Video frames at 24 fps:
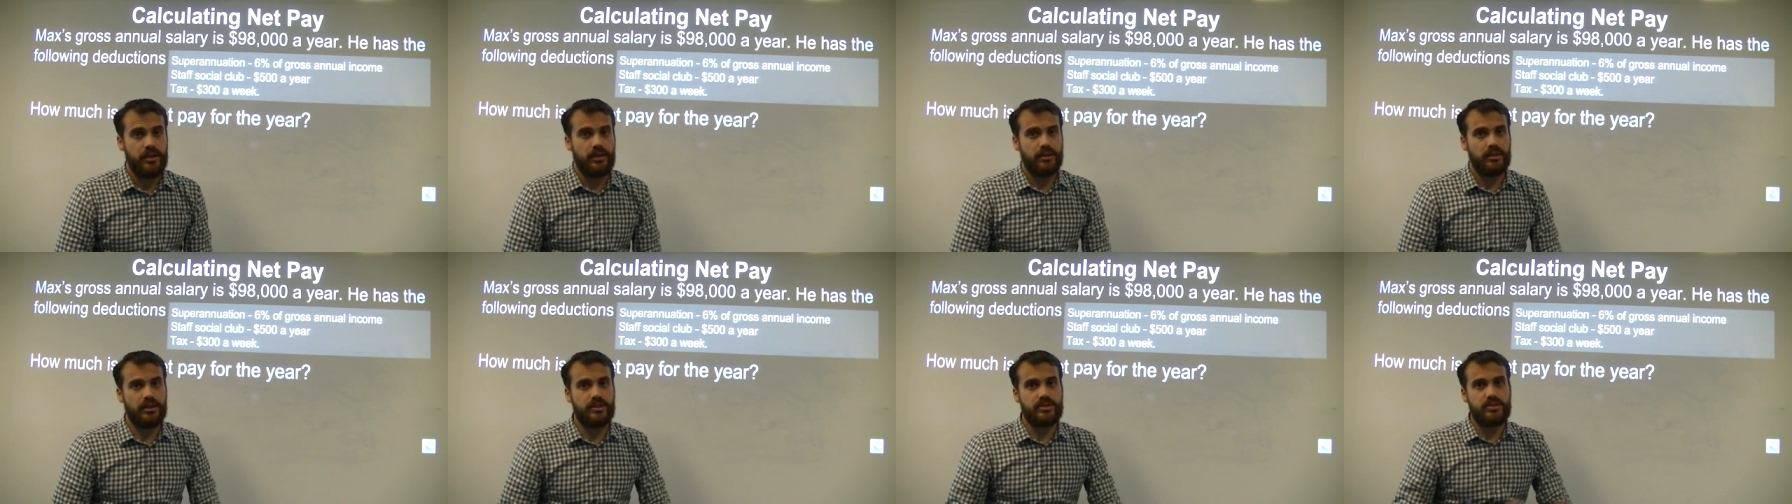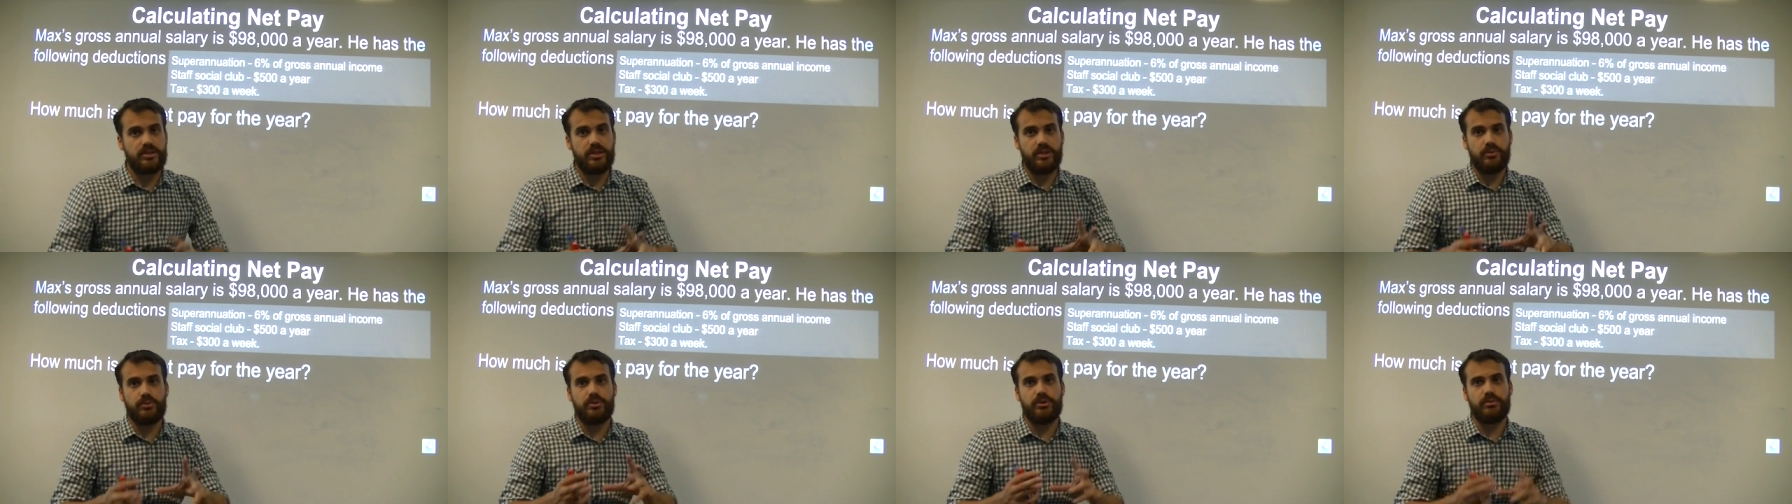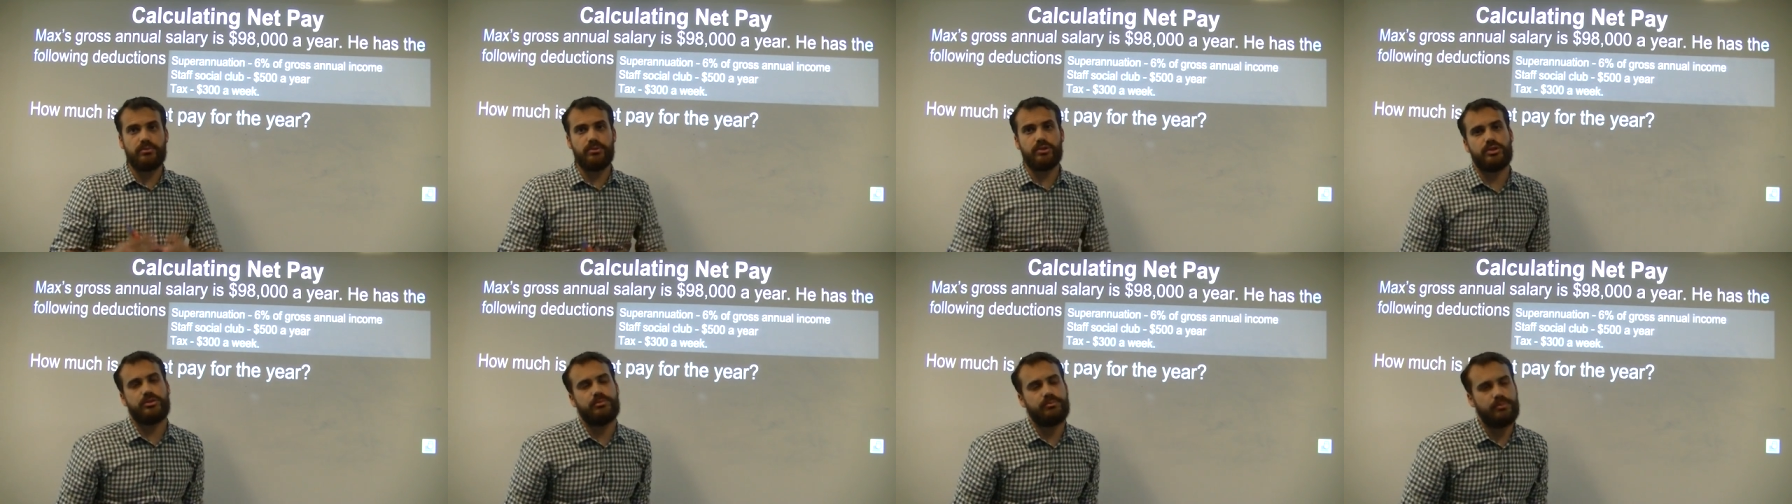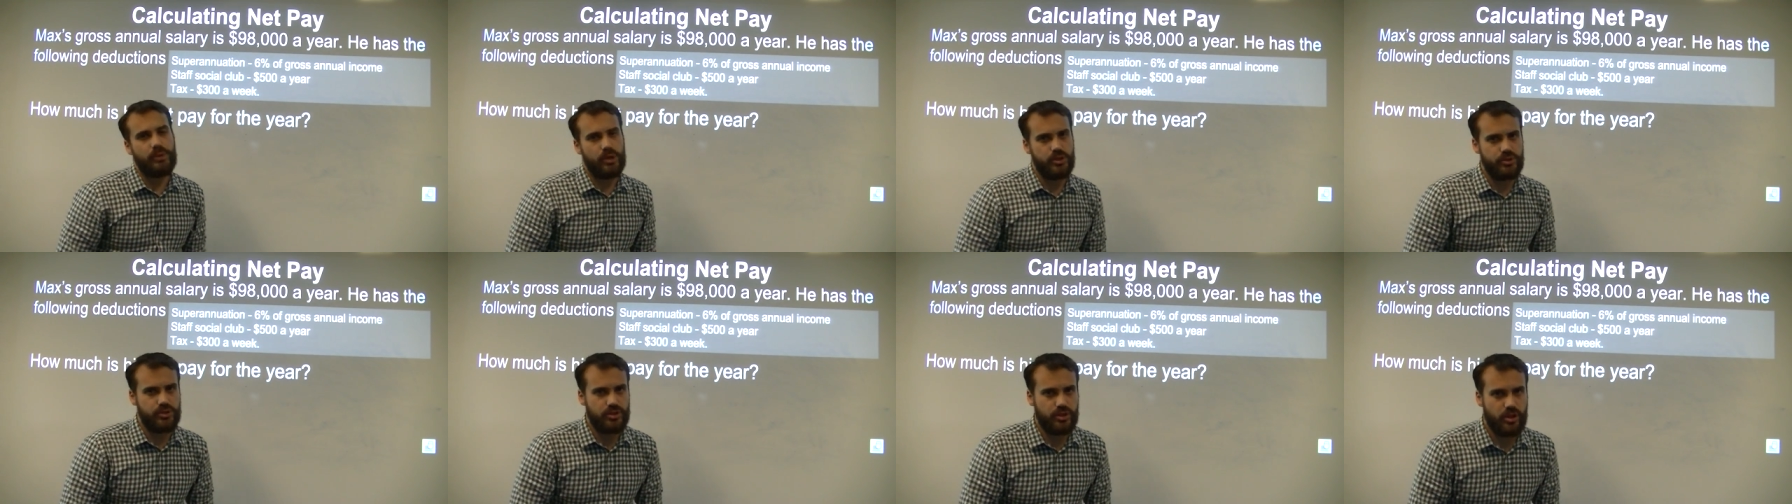Let's deal with the
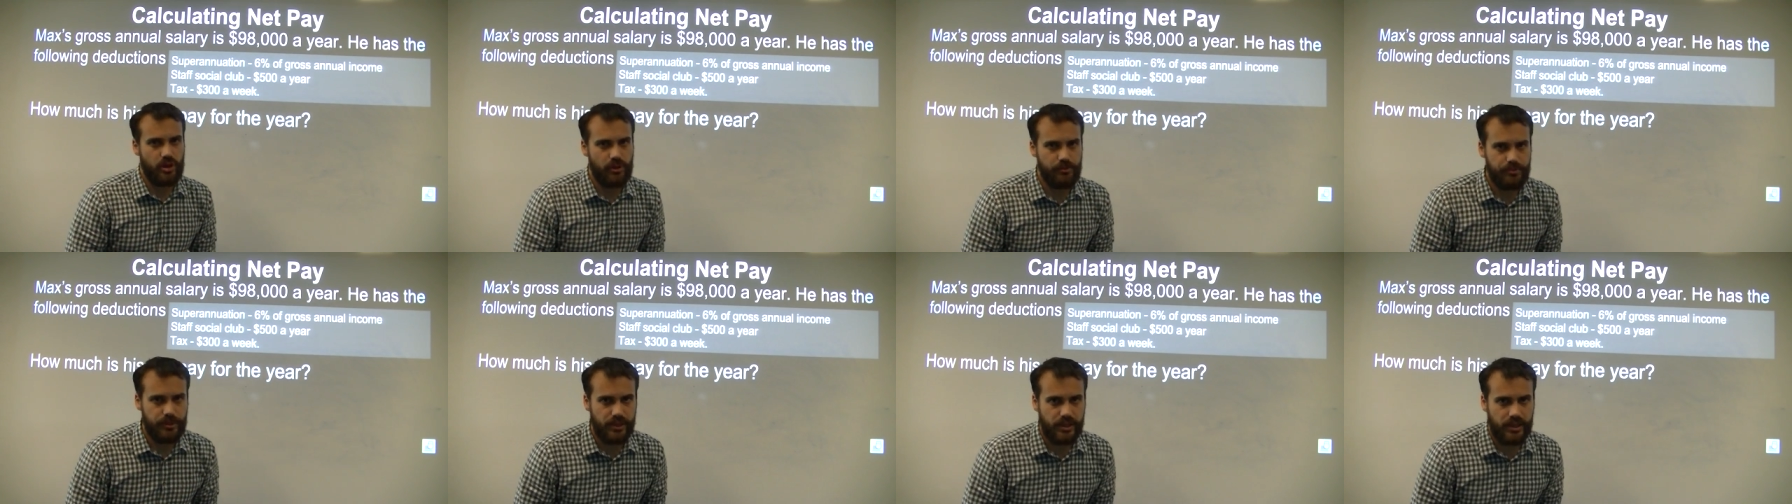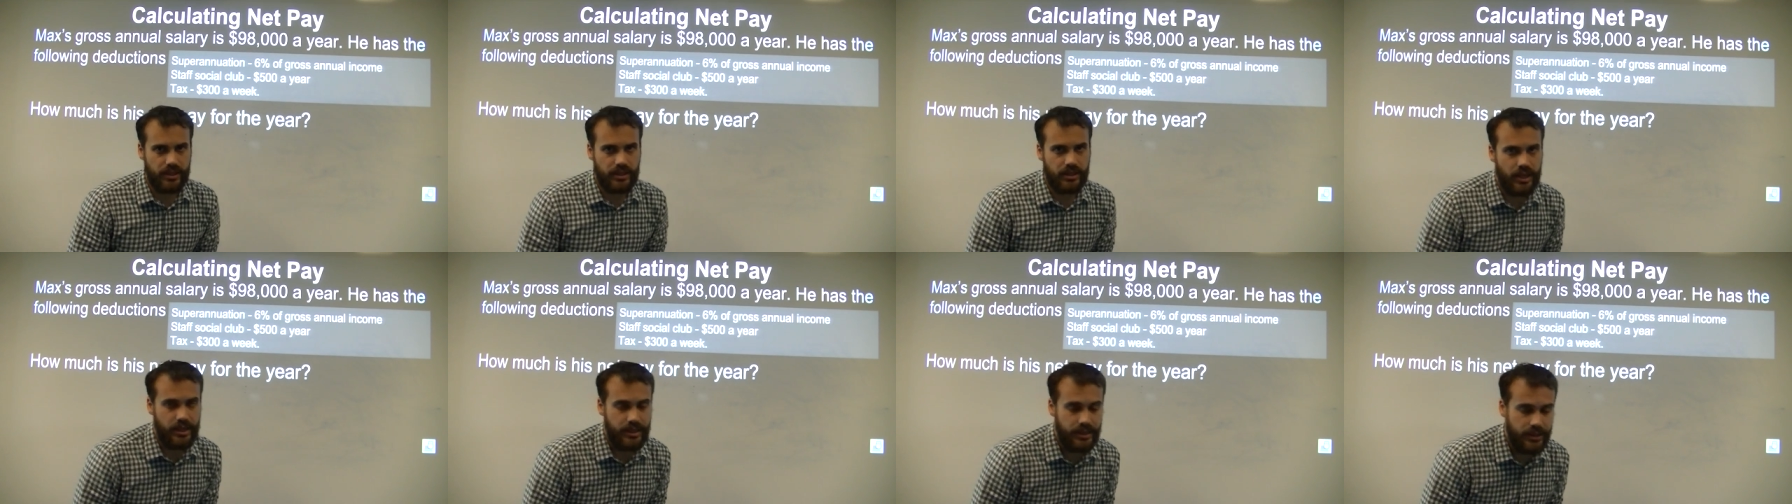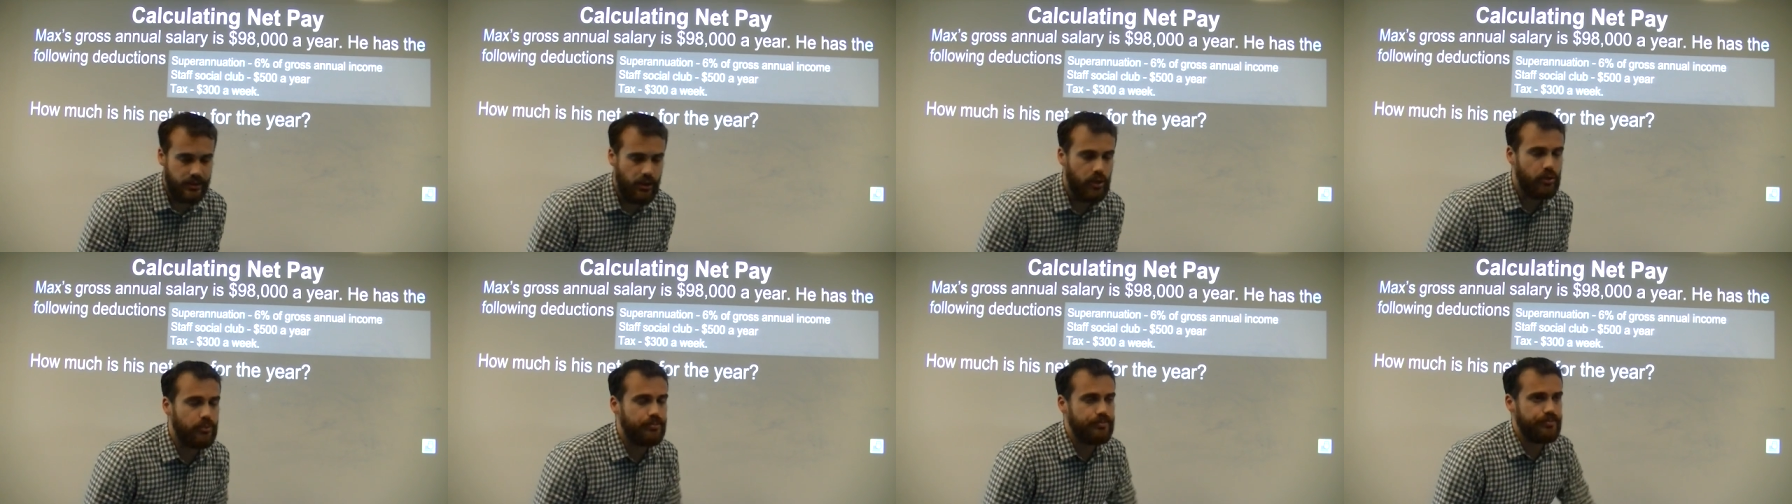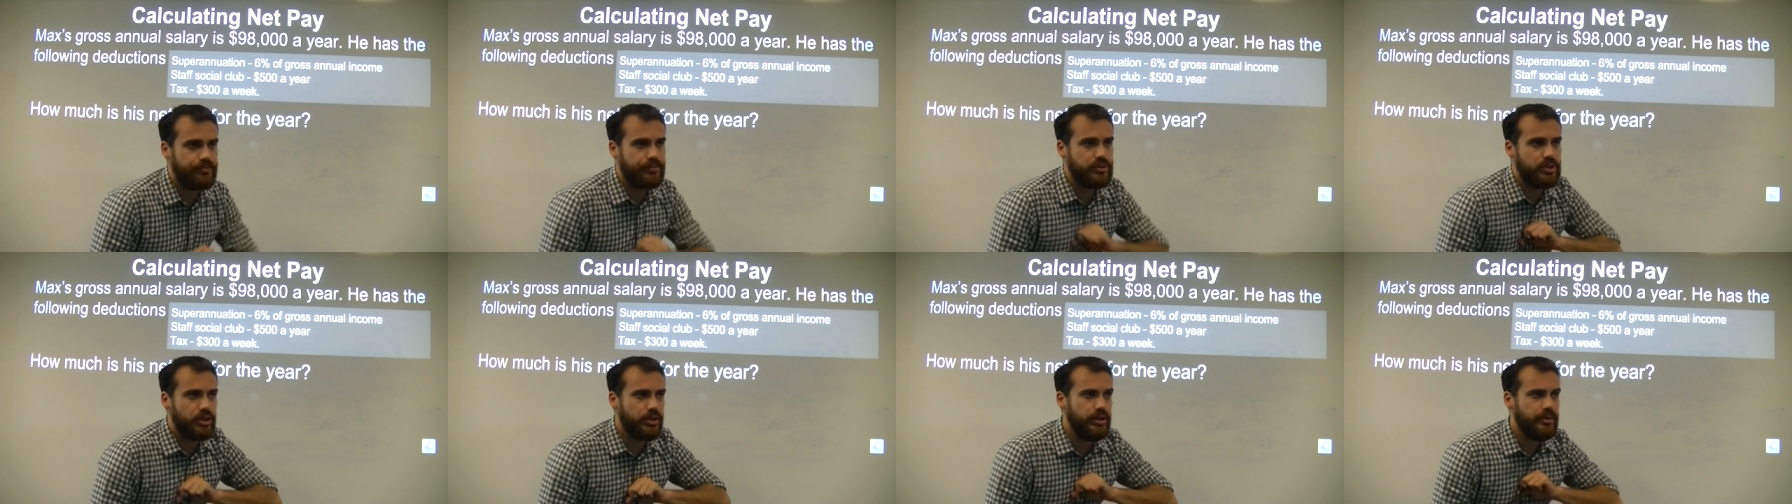most complicated,
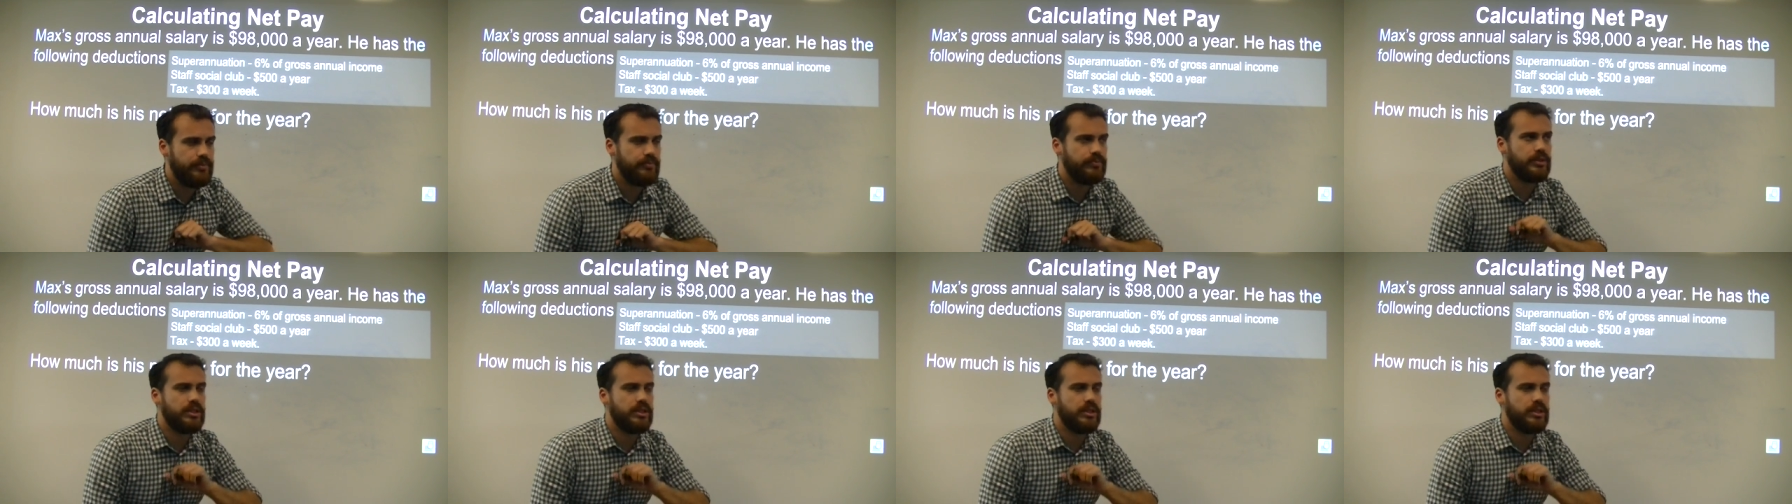oh, sorry,